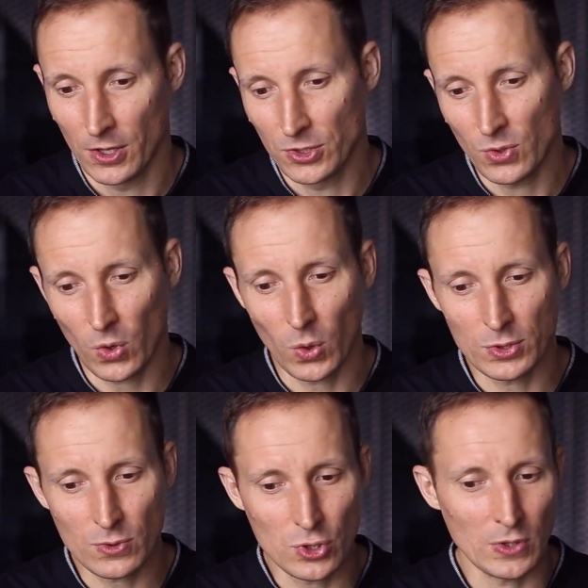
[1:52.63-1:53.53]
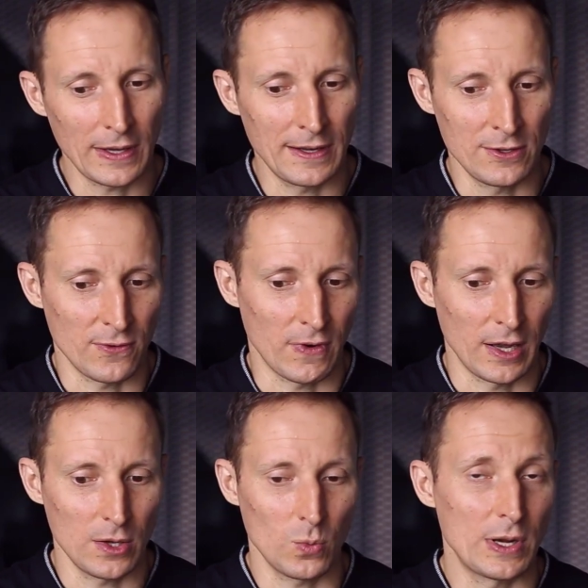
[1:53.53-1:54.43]
You also should
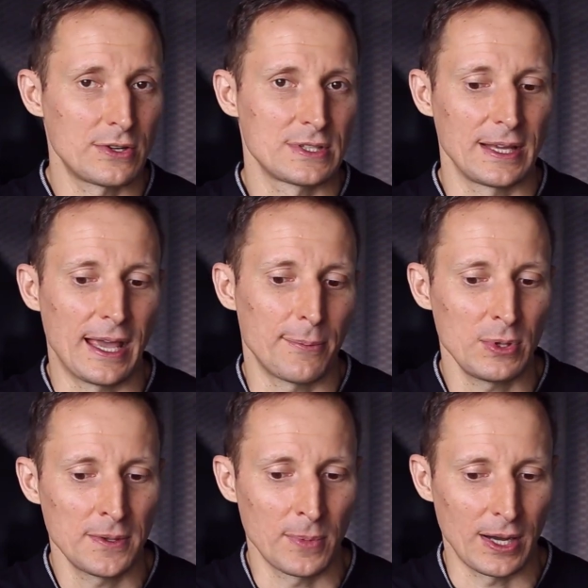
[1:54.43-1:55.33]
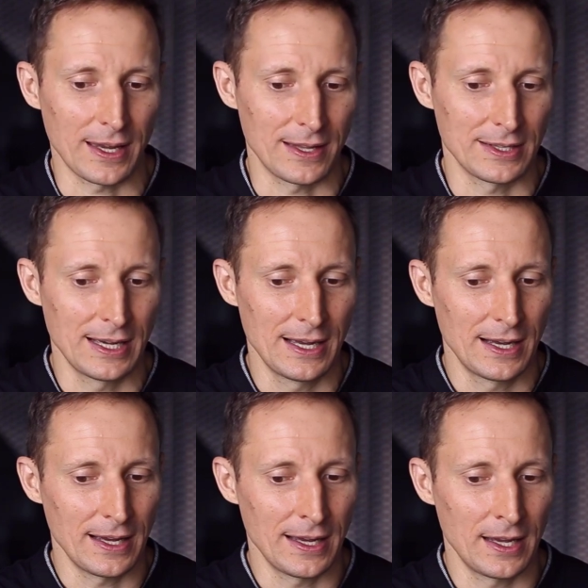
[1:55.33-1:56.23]
identify where is the gap in the market
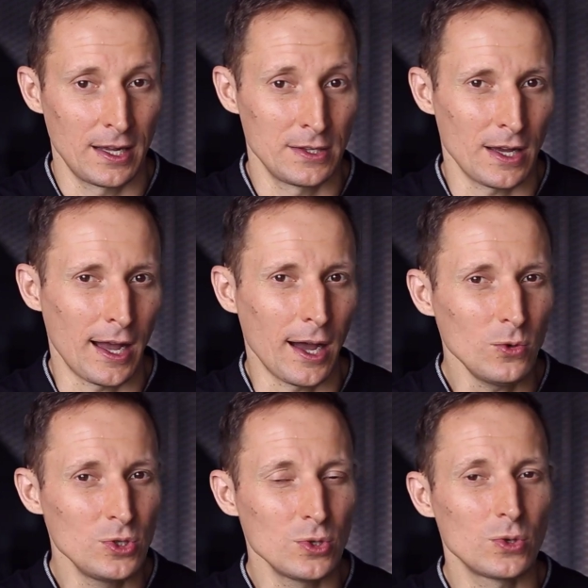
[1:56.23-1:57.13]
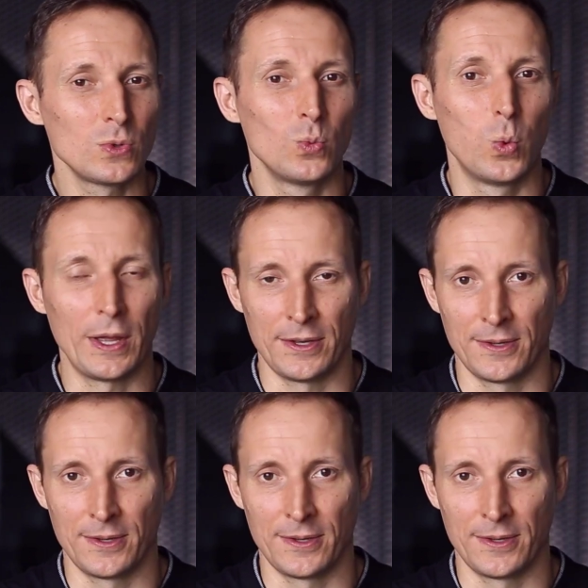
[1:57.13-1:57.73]
and how you could win.